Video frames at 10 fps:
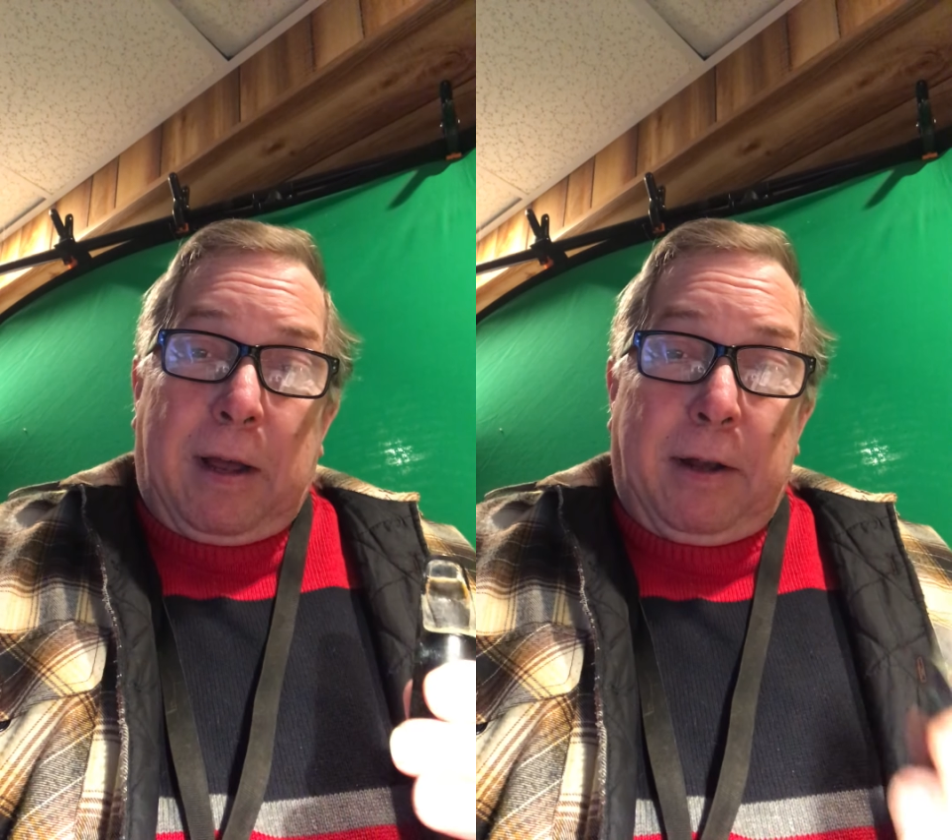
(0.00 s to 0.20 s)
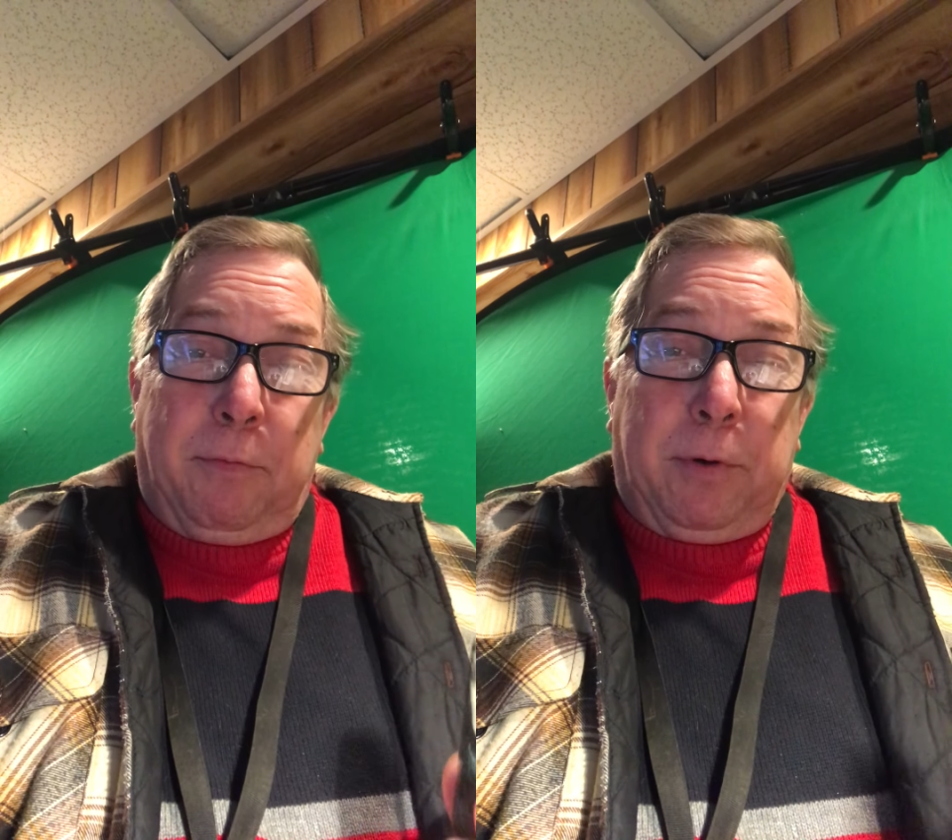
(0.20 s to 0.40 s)

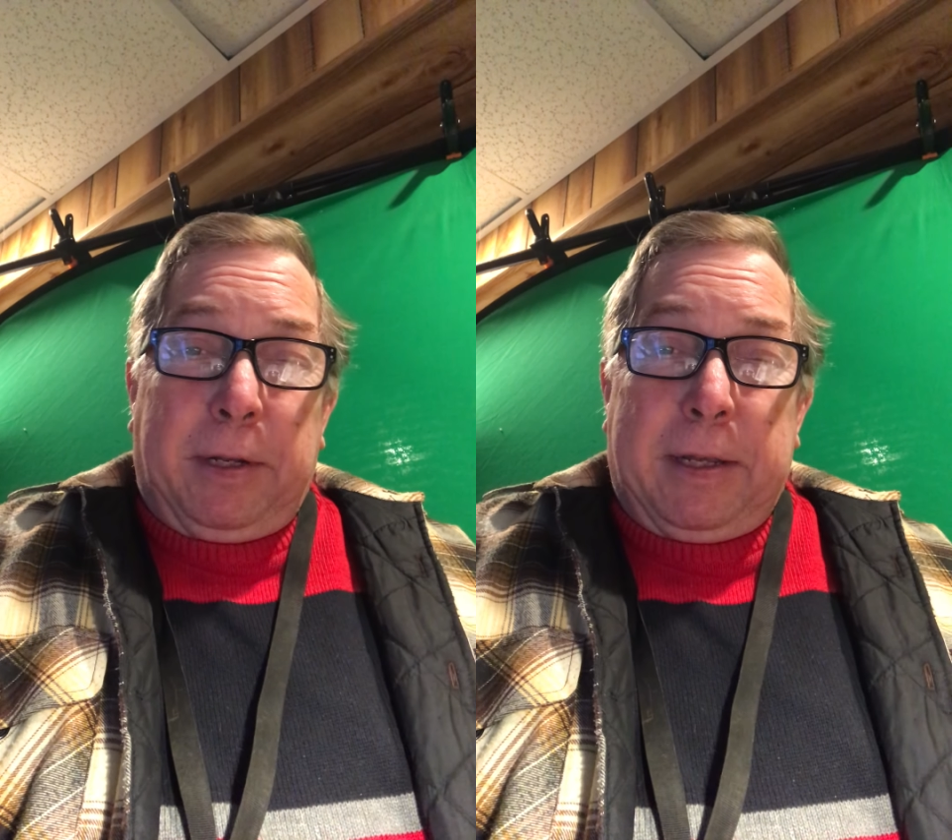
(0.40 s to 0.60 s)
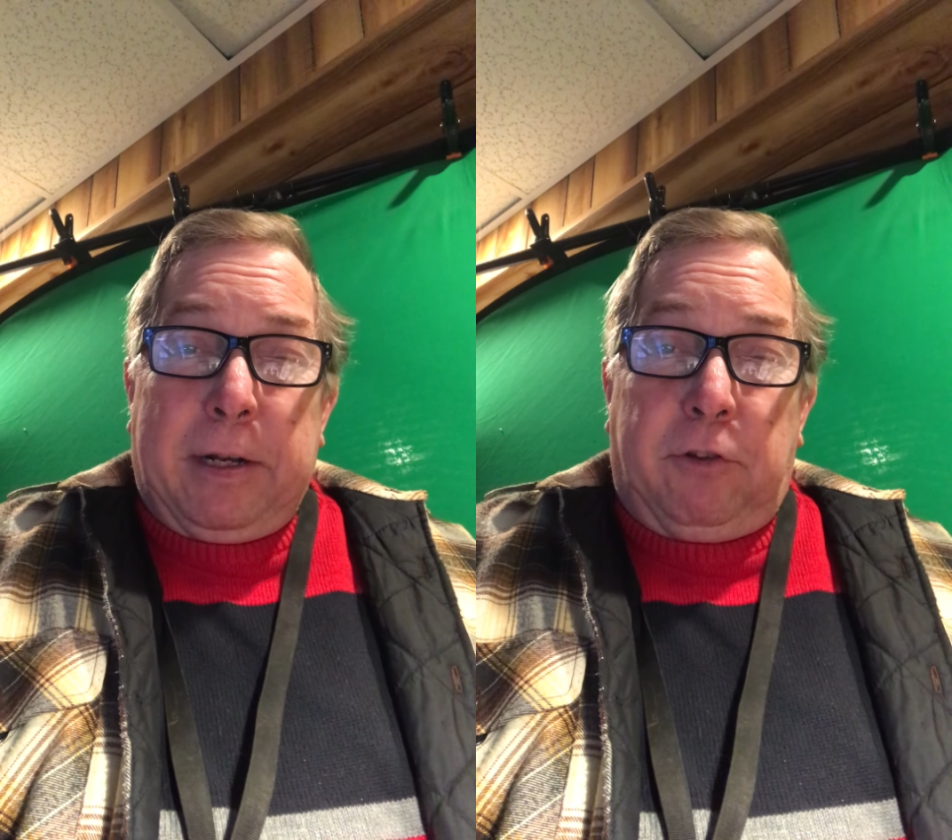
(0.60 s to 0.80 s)
I didn't
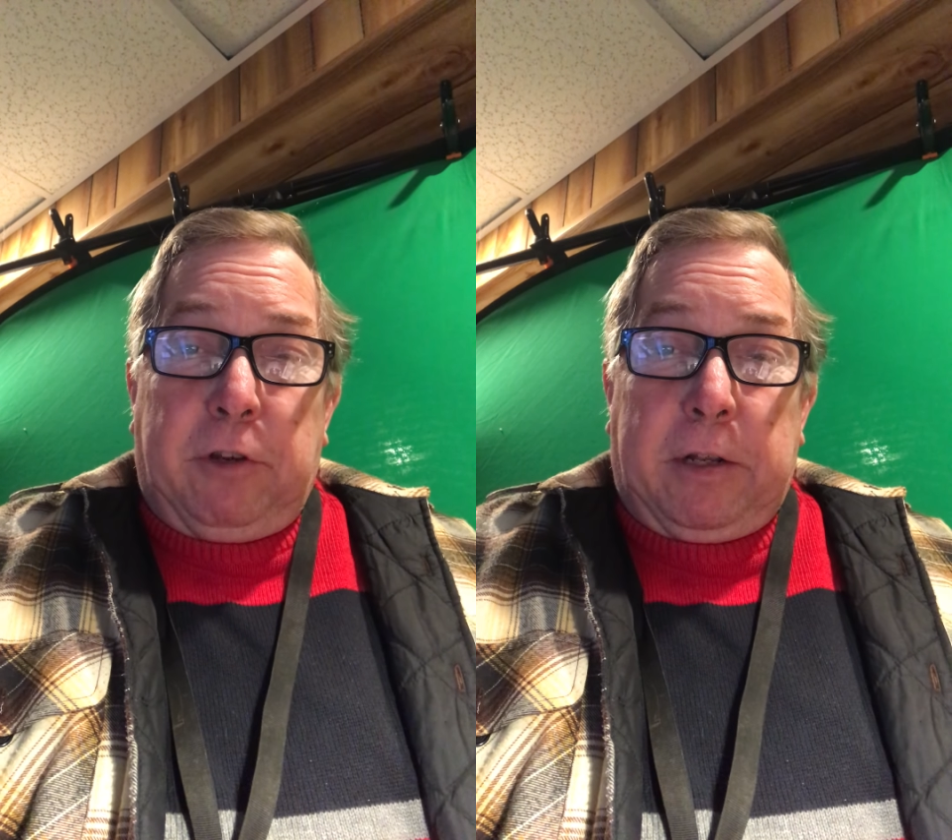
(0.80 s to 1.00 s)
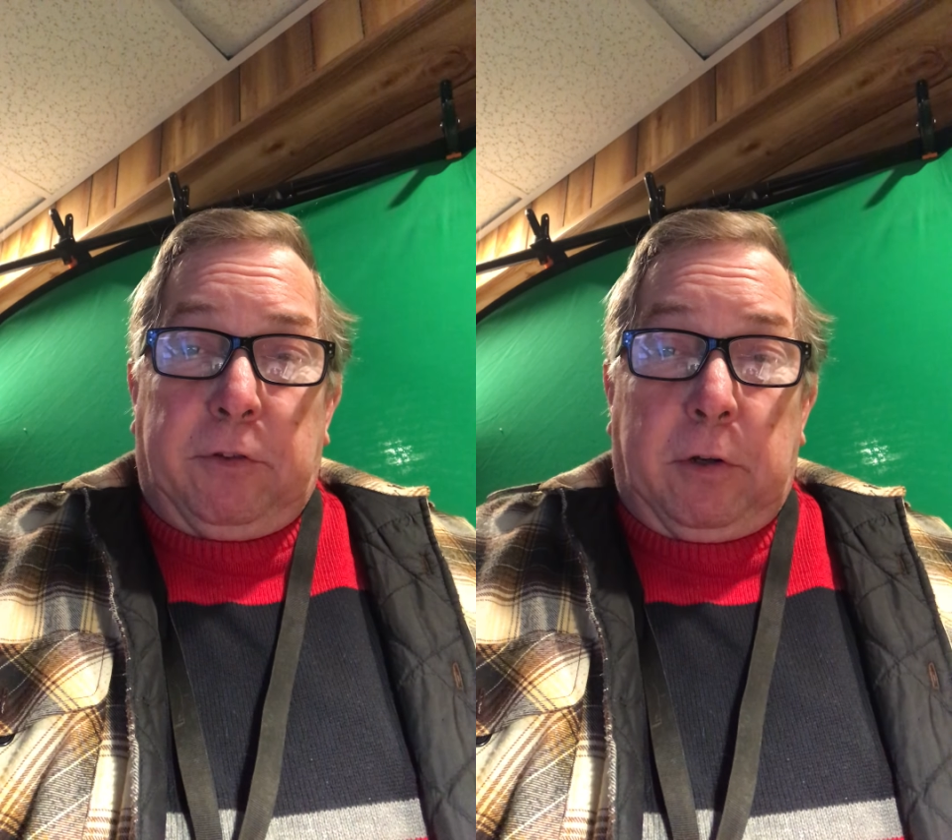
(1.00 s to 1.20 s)
really get a
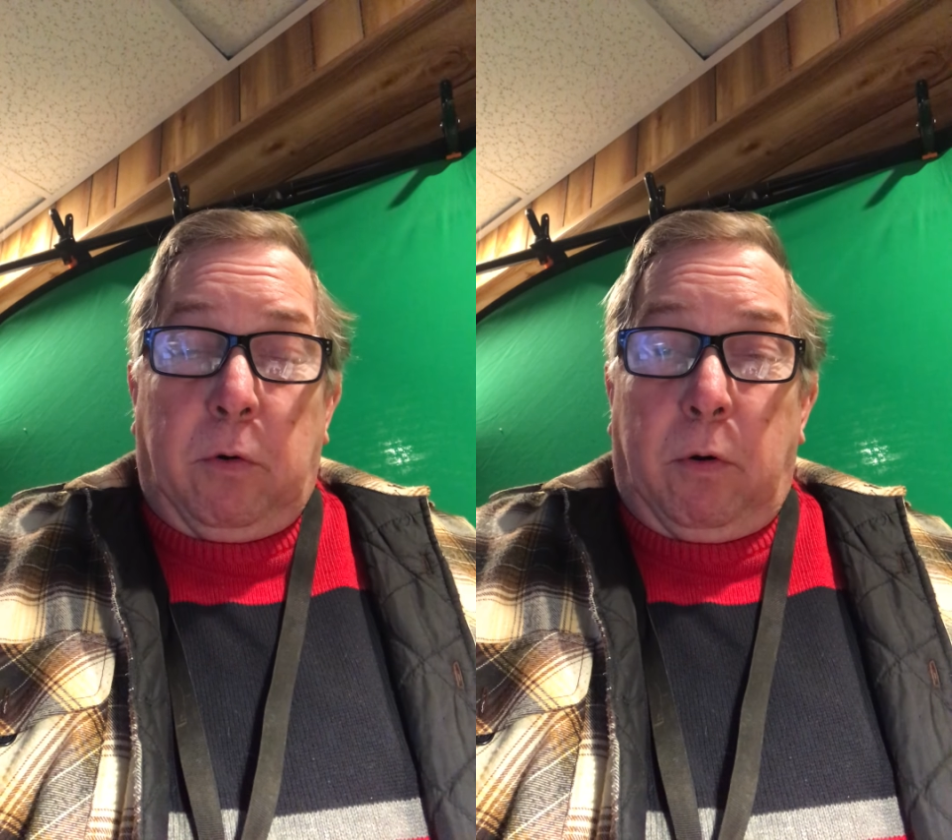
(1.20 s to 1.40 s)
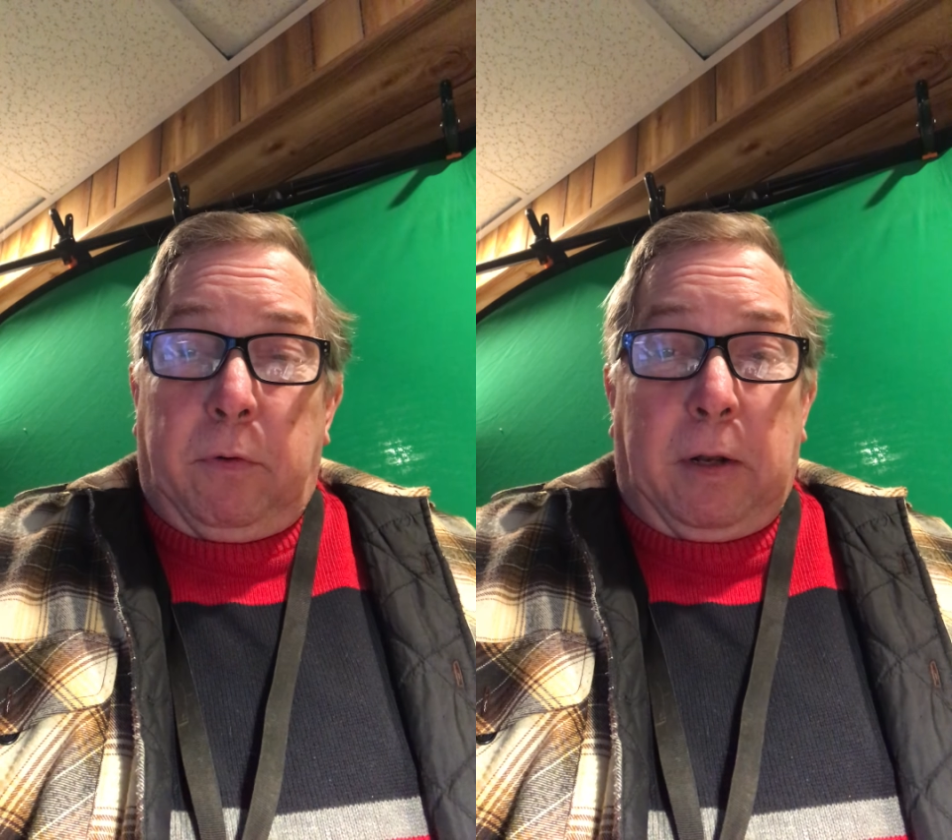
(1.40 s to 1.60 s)
chance to
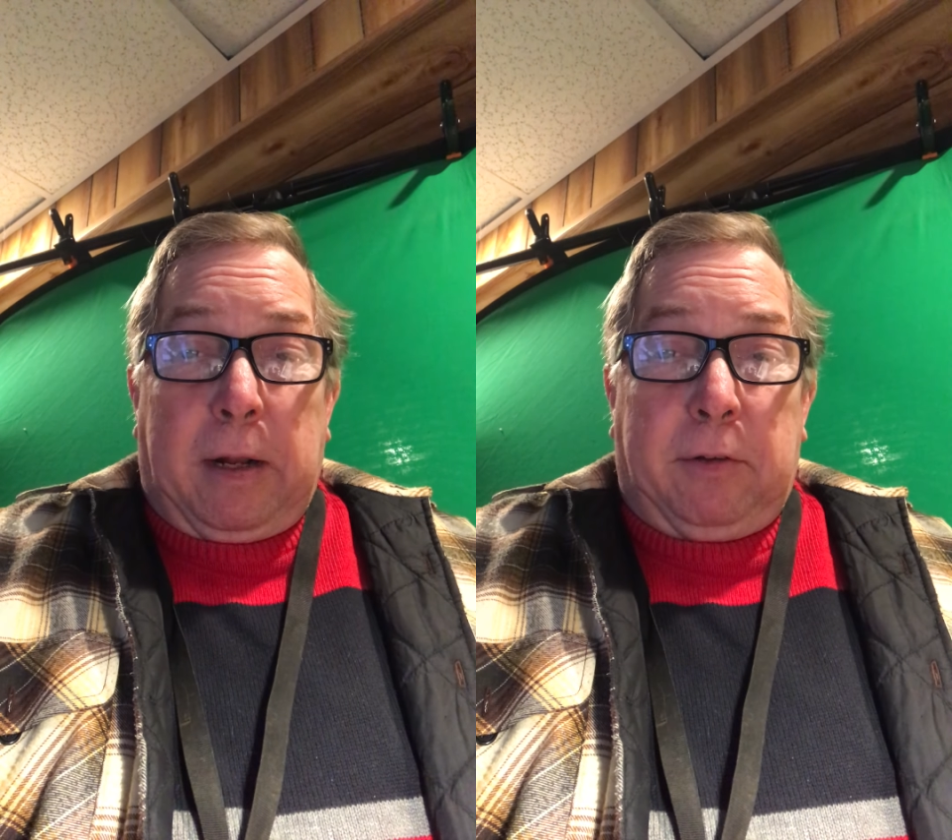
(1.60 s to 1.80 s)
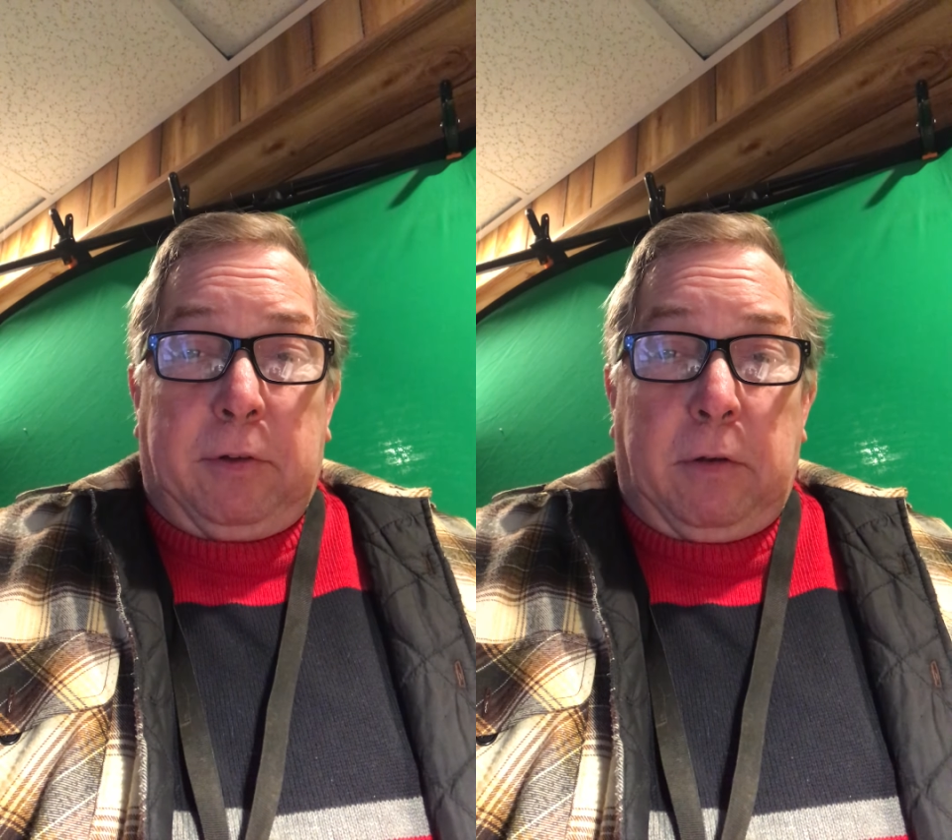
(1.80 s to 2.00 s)
go over a
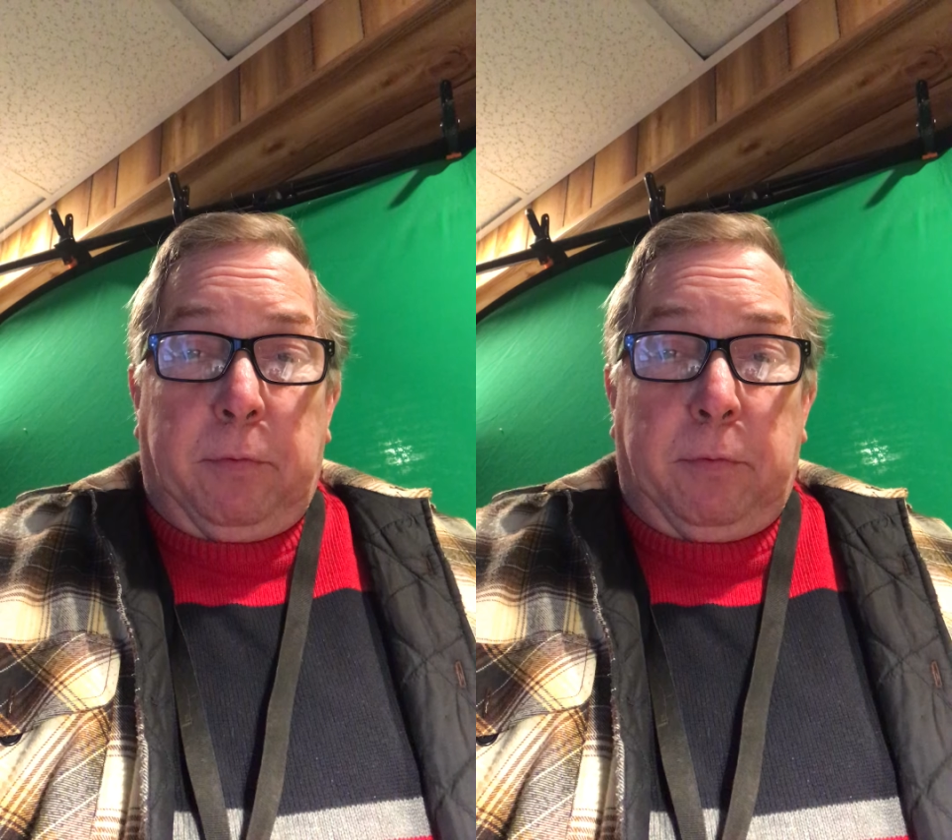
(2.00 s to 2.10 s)
lot of stuff